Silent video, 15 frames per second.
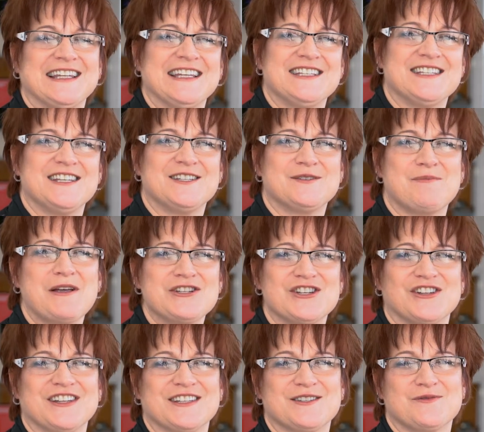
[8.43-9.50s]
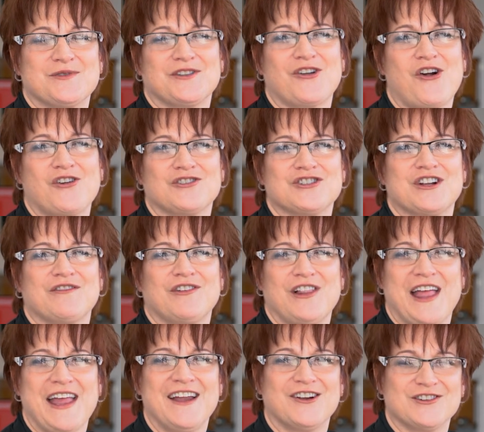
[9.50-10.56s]
leasing specialist with Karl
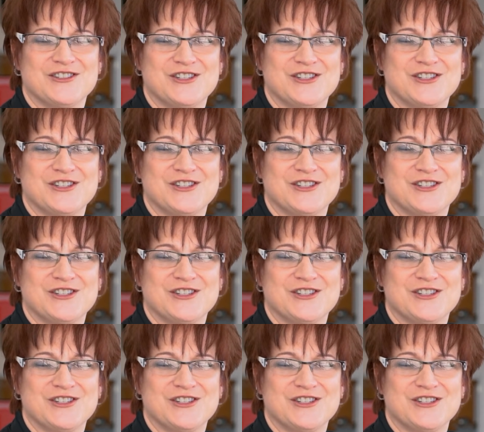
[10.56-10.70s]
Chevrolet here in